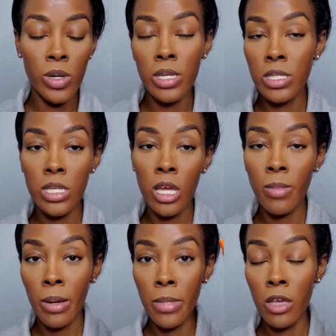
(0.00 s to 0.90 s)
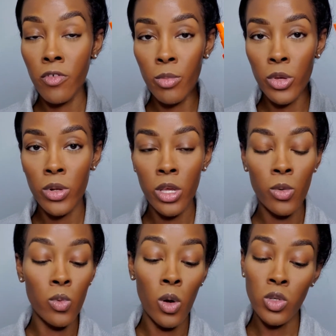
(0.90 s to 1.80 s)
is take my Maven Beauty
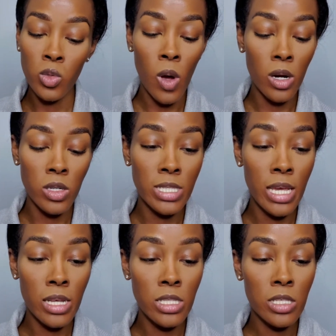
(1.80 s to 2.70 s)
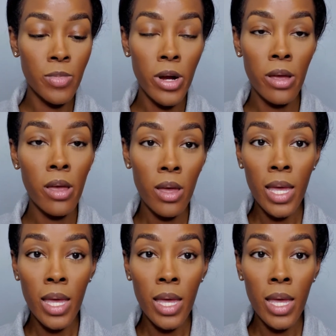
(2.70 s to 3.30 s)
Rose Water Setting Spray,